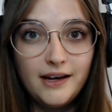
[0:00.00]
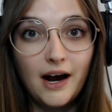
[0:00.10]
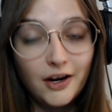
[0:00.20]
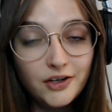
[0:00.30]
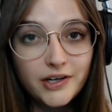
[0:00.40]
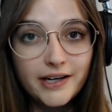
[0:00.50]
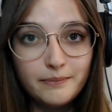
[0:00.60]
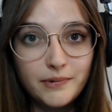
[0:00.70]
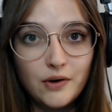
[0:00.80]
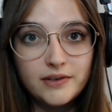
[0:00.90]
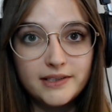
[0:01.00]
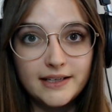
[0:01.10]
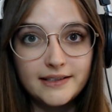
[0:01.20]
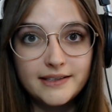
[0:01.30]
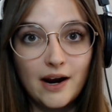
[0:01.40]
under
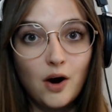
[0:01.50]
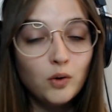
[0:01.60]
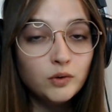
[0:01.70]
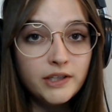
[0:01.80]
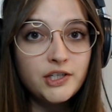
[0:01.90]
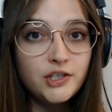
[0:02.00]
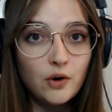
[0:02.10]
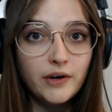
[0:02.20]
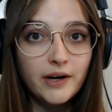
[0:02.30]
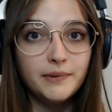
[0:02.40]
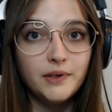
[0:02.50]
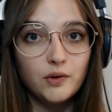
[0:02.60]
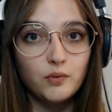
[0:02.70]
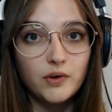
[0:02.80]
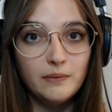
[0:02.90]
hypnosis that only showed up in the
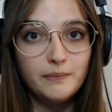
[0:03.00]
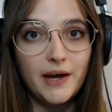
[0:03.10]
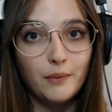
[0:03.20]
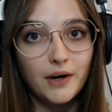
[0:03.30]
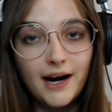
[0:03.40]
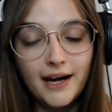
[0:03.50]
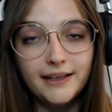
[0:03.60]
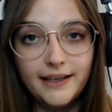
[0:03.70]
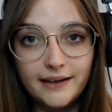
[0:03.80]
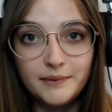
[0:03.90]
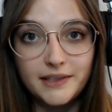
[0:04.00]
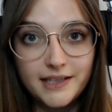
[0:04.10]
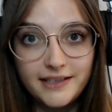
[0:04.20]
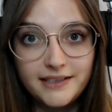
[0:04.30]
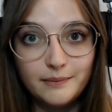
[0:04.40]
group that were highly
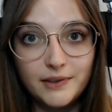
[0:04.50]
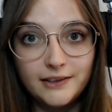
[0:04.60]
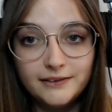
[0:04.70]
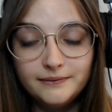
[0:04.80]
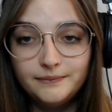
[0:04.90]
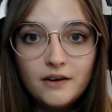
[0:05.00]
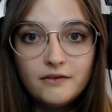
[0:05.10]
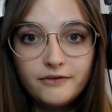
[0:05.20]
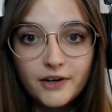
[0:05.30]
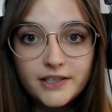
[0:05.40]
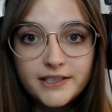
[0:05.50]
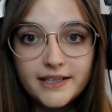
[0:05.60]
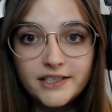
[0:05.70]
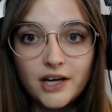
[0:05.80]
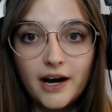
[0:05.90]
hypnotizable. First,
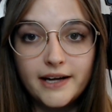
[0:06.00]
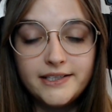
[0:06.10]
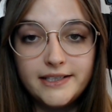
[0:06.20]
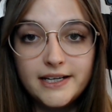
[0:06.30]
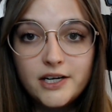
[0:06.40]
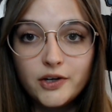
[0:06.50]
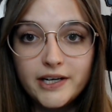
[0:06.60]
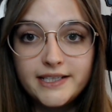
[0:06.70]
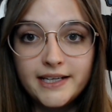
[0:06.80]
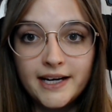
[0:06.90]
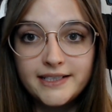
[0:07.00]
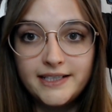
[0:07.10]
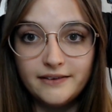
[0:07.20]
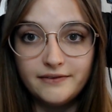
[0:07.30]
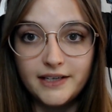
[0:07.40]
they saw a decrease in
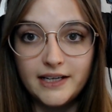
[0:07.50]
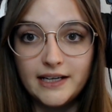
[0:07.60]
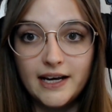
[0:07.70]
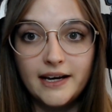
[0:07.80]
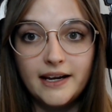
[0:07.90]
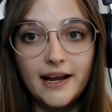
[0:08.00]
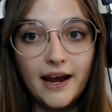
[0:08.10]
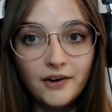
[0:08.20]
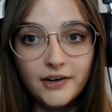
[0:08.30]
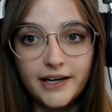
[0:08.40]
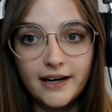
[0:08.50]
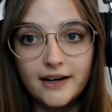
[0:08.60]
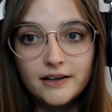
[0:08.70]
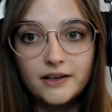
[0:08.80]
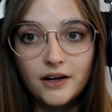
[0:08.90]
activity in an
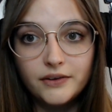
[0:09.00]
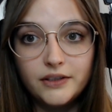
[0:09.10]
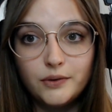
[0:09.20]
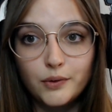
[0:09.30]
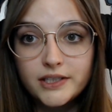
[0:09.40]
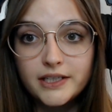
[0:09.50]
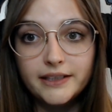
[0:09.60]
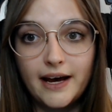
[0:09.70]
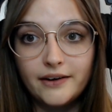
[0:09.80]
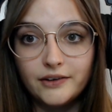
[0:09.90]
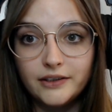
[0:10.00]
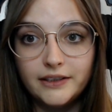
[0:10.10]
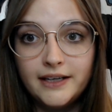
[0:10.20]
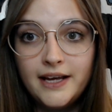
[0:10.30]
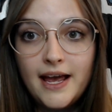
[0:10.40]
area called the
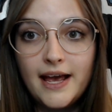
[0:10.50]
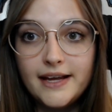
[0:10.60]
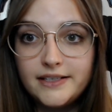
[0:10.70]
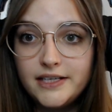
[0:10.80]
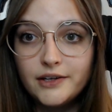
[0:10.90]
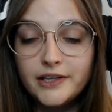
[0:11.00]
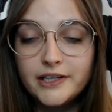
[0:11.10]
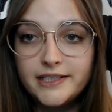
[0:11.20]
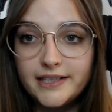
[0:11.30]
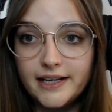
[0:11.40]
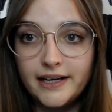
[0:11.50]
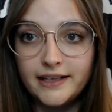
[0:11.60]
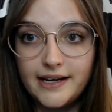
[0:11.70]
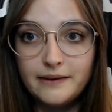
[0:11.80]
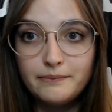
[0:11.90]
dorsolateral anterior
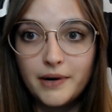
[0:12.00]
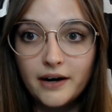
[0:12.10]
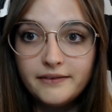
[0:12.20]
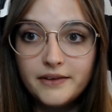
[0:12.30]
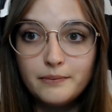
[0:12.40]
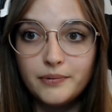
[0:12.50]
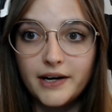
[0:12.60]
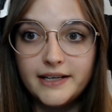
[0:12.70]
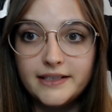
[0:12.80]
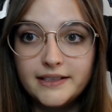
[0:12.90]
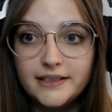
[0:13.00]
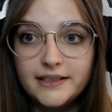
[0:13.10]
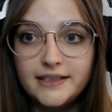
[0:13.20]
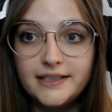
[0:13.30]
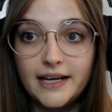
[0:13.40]
cingulate, part of the brain's
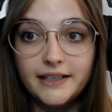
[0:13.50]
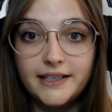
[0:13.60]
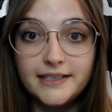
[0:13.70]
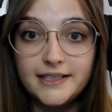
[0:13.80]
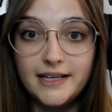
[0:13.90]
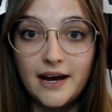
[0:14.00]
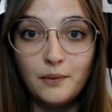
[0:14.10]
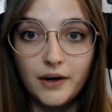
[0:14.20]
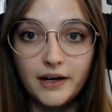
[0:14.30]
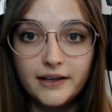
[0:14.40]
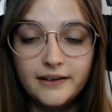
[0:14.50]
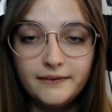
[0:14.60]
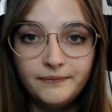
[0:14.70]
salience network.